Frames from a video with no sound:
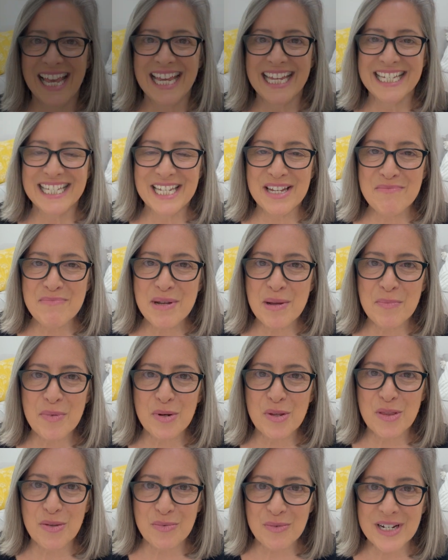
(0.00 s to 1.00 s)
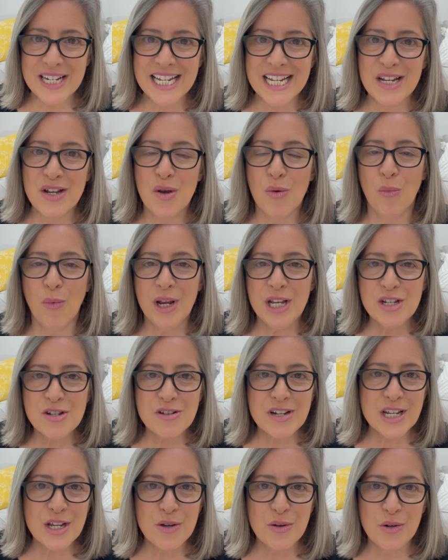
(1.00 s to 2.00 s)
Tip number three, when you're
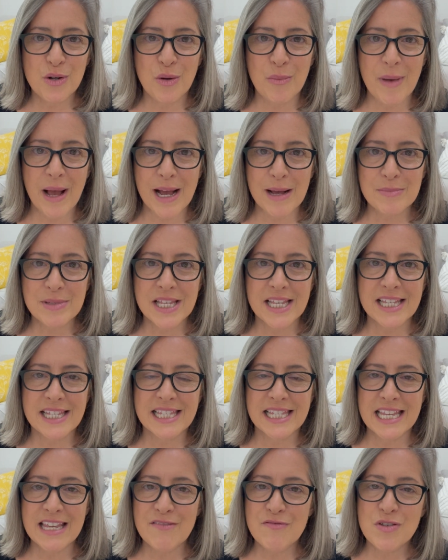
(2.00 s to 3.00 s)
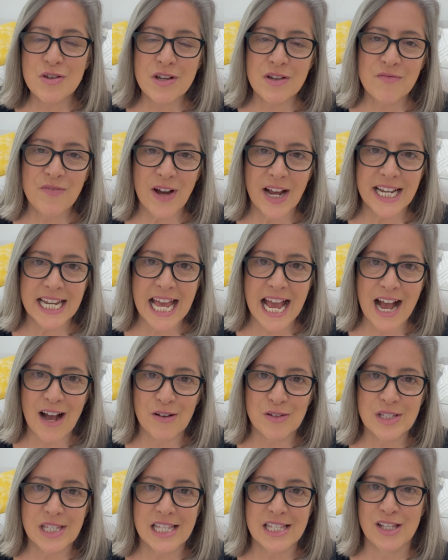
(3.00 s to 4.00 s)
in Google Maps, see if you can find a
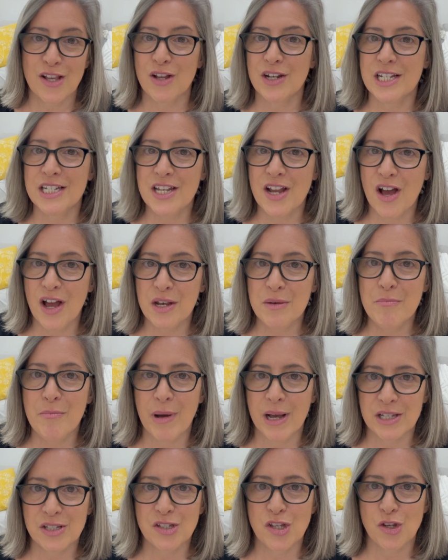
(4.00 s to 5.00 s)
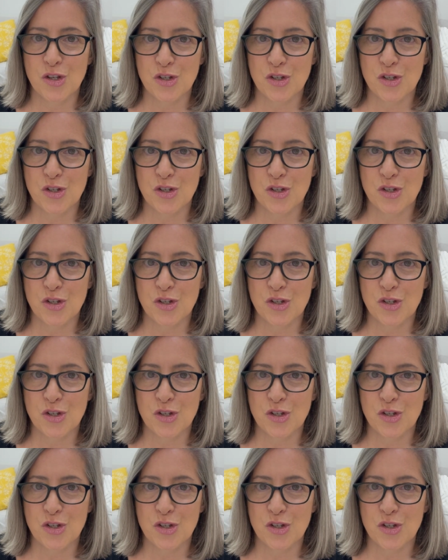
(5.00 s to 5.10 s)
house that's on a non-bus